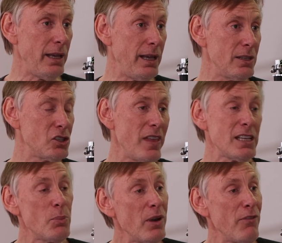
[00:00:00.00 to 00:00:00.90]
And so
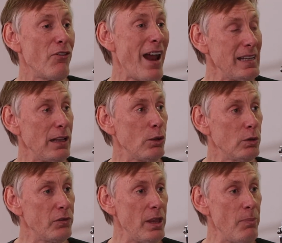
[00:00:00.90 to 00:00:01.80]
that's a pretty frightening
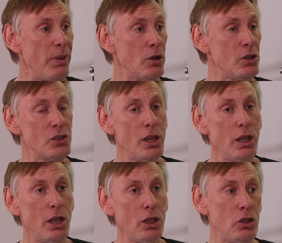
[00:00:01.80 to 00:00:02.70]
thought for them, because
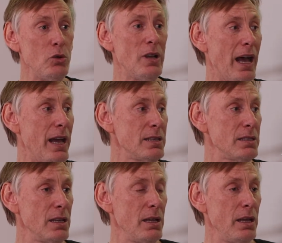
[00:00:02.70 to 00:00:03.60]
you
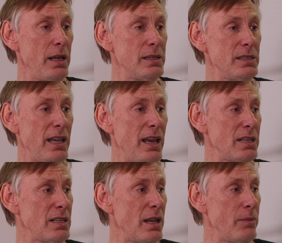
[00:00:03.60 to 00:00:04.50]
guys, as scared
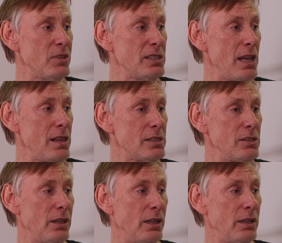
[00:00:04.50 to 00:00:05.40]
as I am to say this,
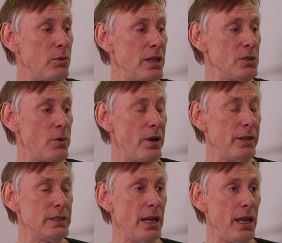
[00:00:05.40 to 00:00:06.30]
looking at what he's
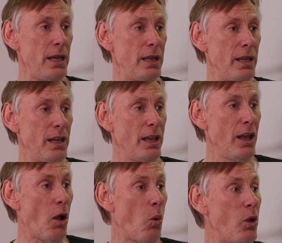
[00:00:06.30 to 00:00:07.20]
wearing today,
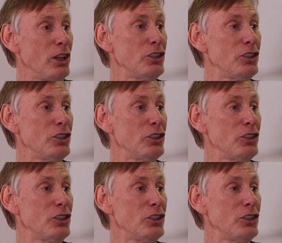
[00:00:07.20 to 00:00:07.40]
will